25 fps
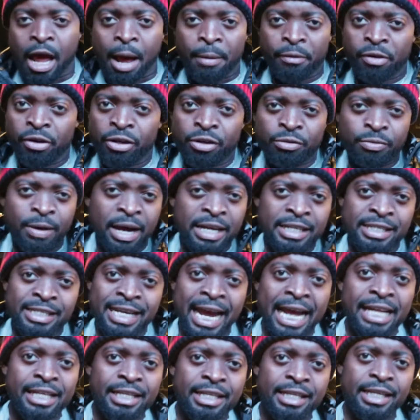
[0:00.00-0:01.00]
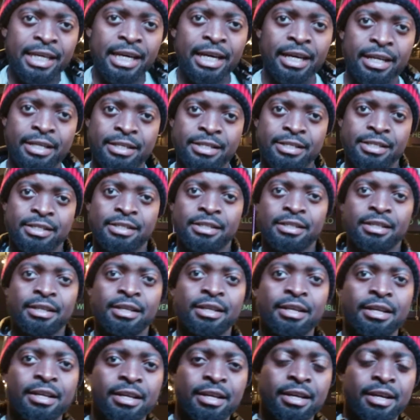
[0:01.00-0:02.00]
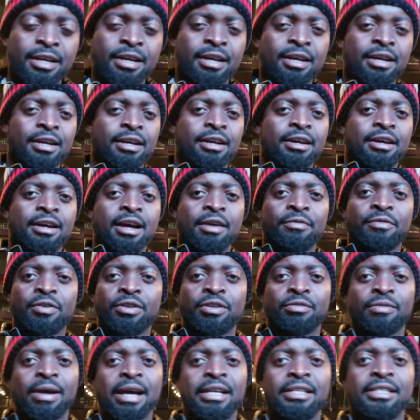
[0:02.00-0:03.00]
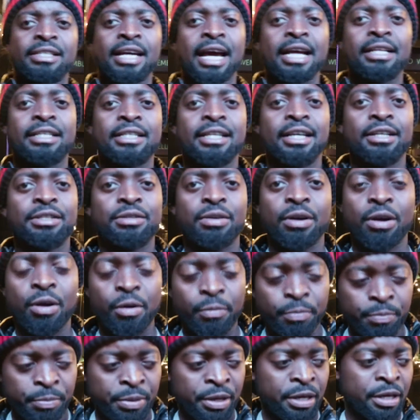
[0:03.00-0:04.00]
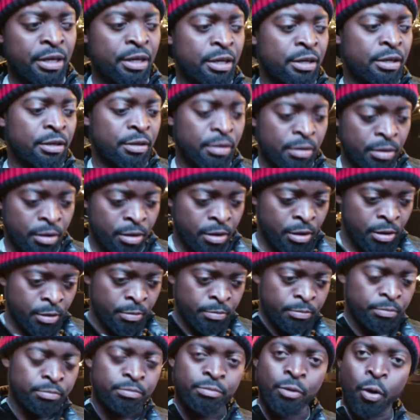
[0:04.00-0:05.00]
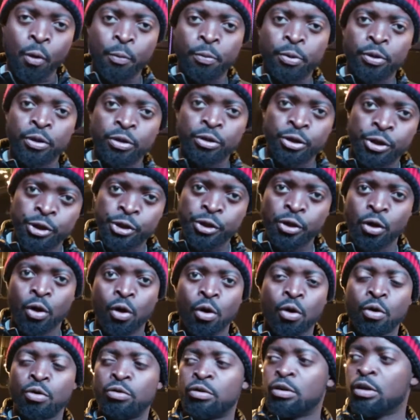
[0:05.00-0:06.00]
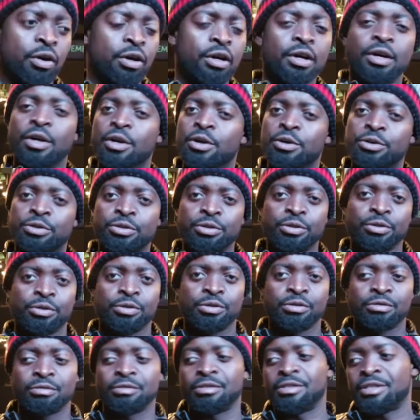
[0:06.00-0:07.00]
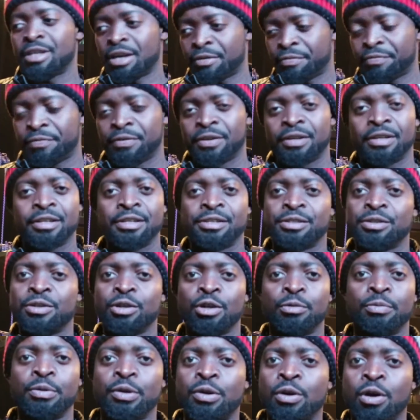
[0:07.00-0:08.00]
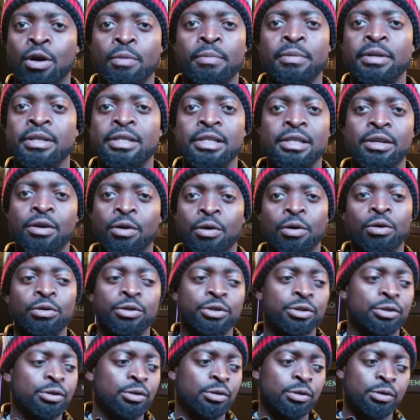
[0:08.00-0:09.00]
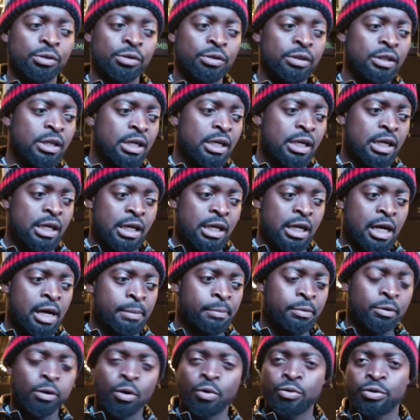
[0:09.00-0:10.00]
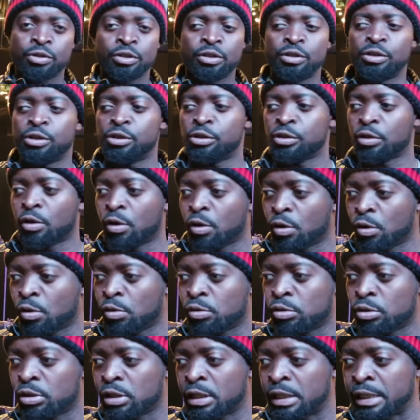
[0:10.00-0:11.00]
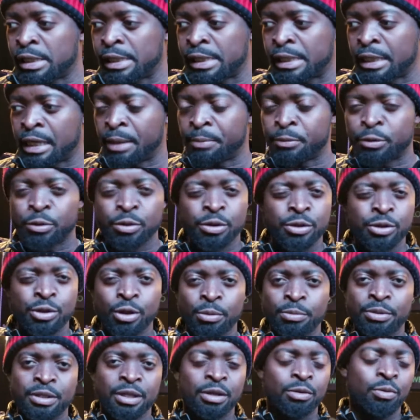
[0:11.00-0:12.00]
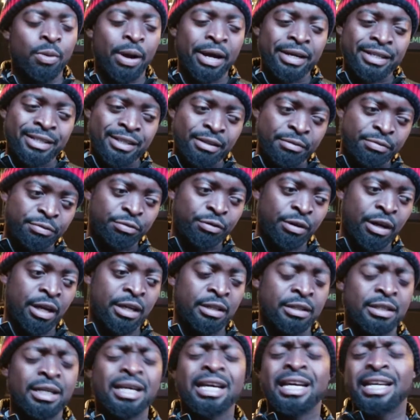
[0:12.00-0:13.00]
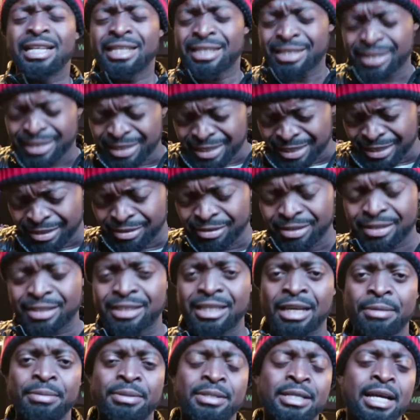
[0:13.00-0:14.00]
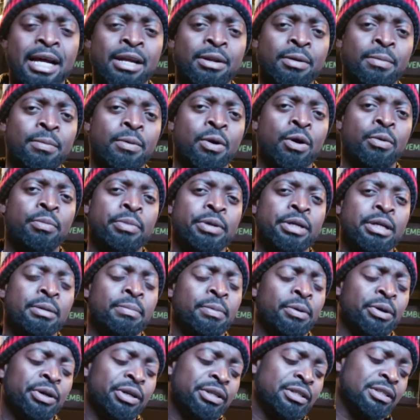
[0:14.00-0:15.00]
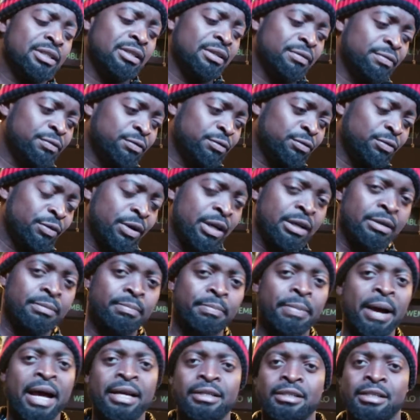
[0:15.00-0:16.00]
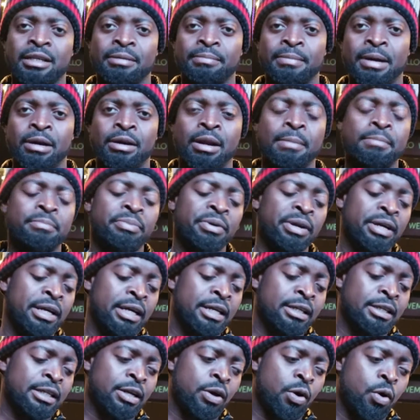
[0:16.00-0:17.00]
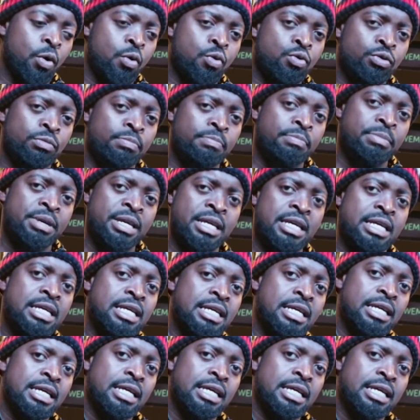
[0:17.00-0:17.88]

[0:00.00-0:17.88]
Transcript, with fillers: I've got the right side kicks. Uh, I've got the right side kick to help me um, open the show. So definitely, it's going to be comedy all through. I'm closing the show and I'm doing something quite different. Still the same stand up comedy, but a different basket Man, I'm bringing the old me